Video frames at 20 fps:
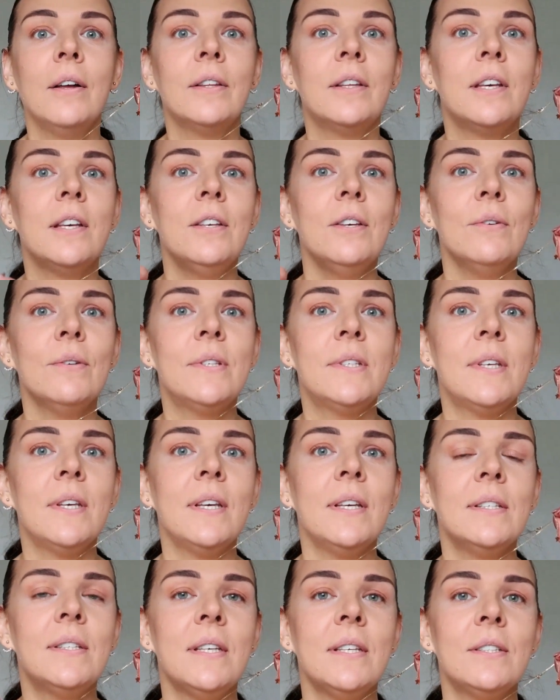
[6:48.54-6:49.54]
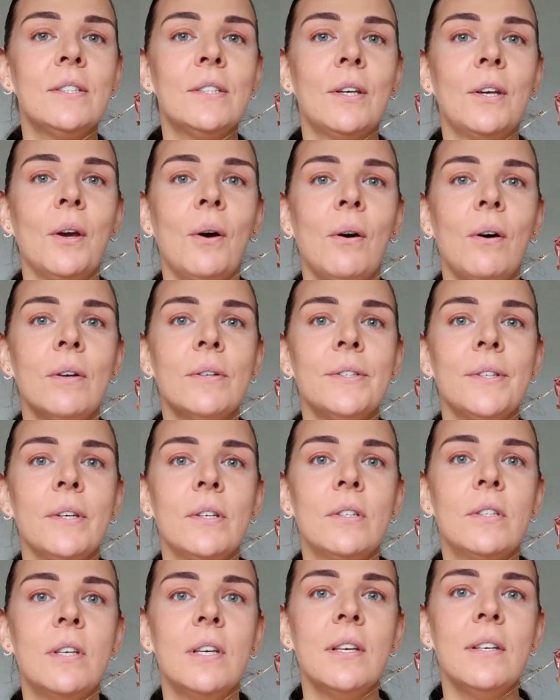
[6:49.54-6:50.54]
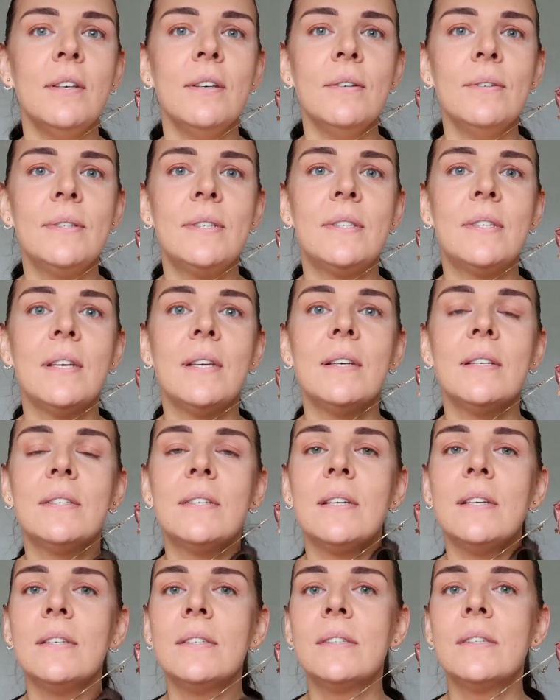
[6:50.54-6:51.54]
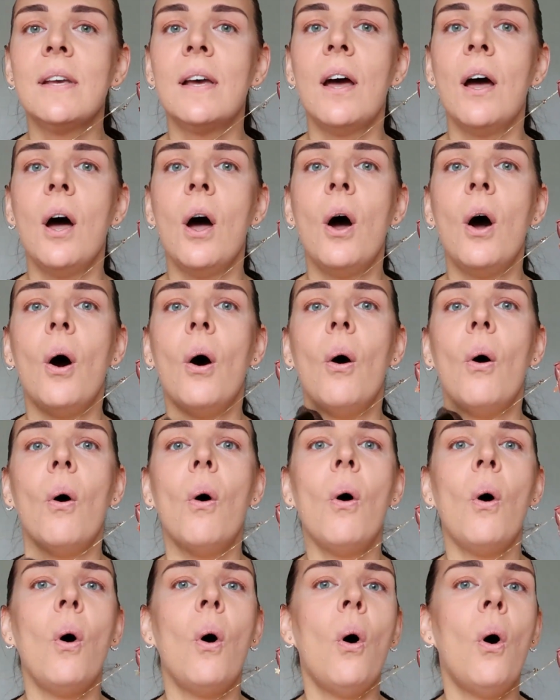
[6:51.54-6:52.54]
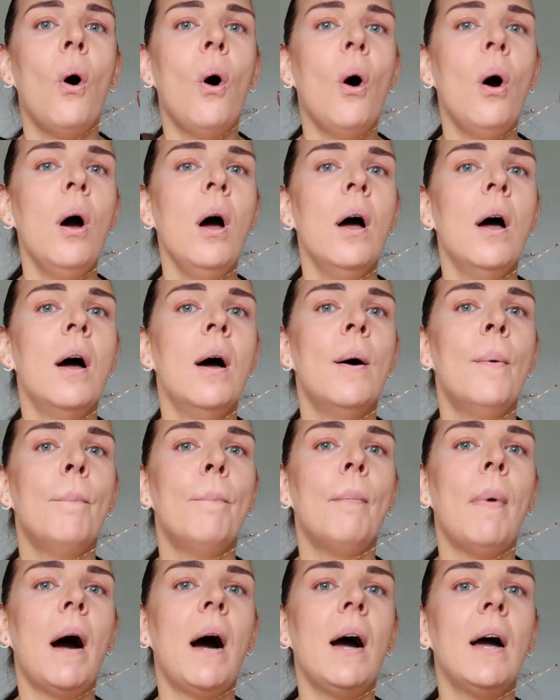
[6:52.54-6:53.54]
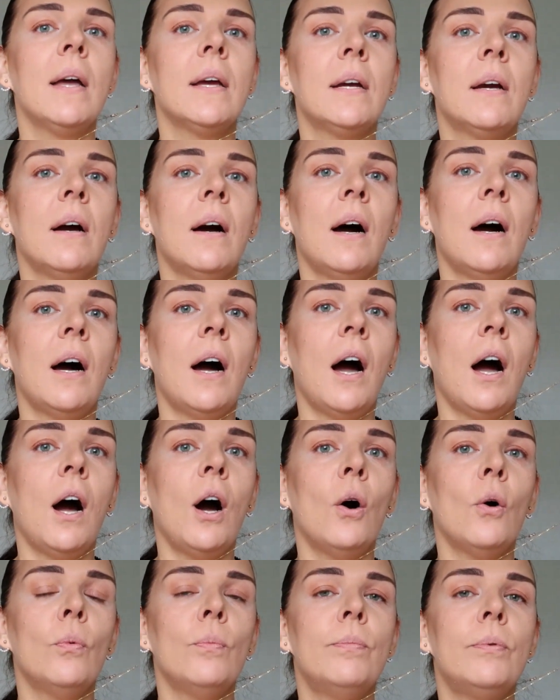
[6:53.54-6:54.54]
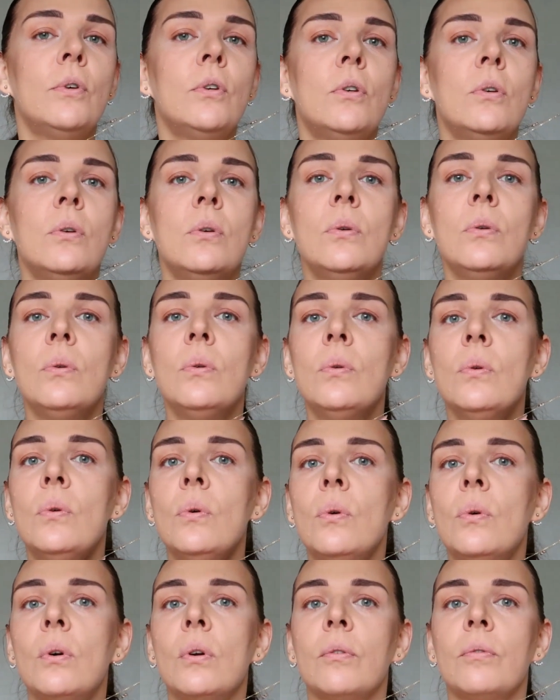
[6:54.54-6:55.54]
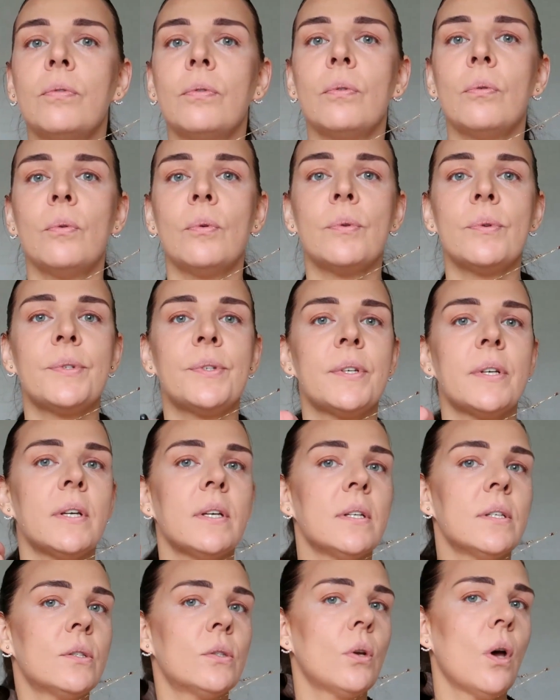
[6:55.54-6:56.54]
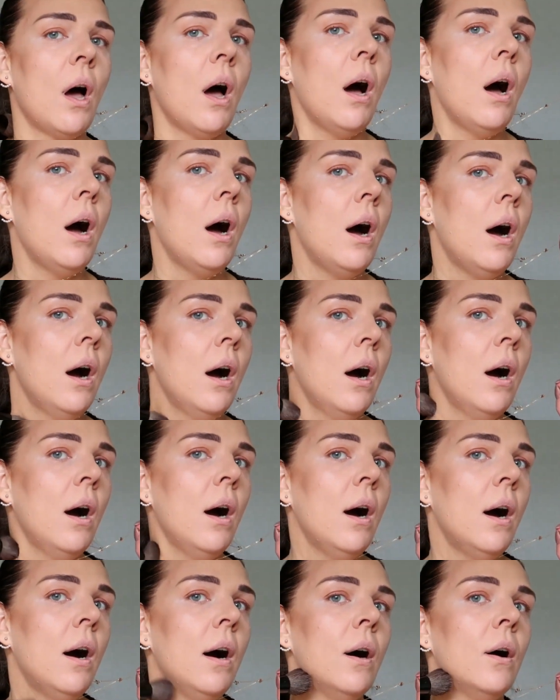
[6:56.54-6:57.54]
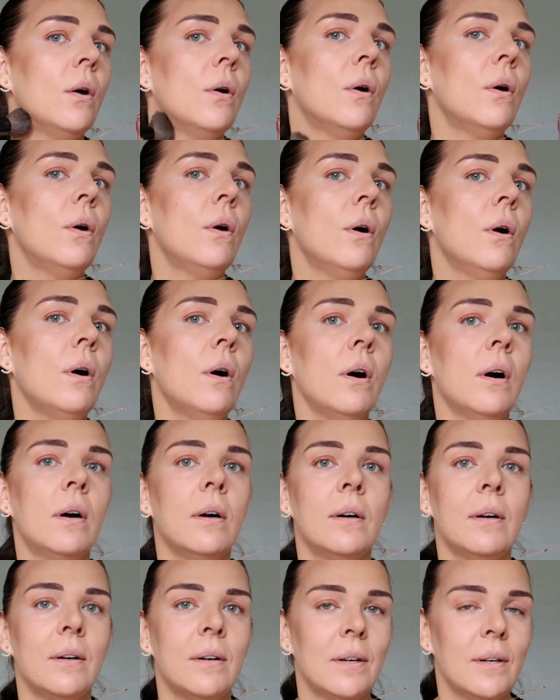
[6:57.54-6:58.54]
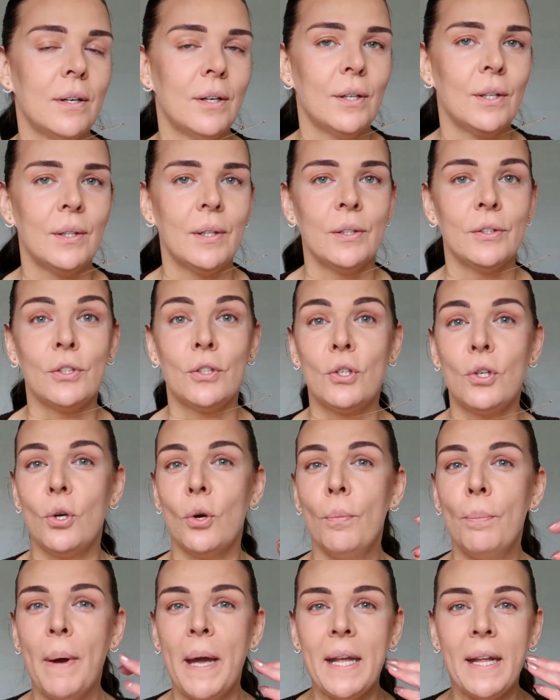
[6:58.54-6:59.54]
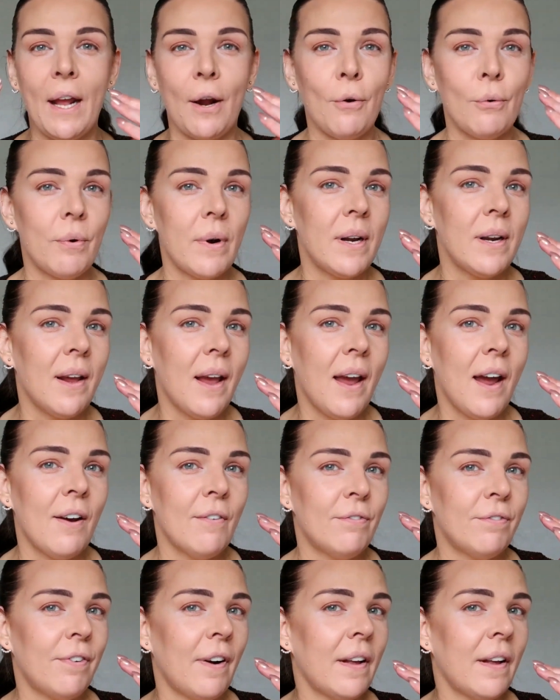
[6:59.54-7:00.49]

Did you see this, girls? Did you see this? Oh my god, how beautiful this. Oh, too bad I already have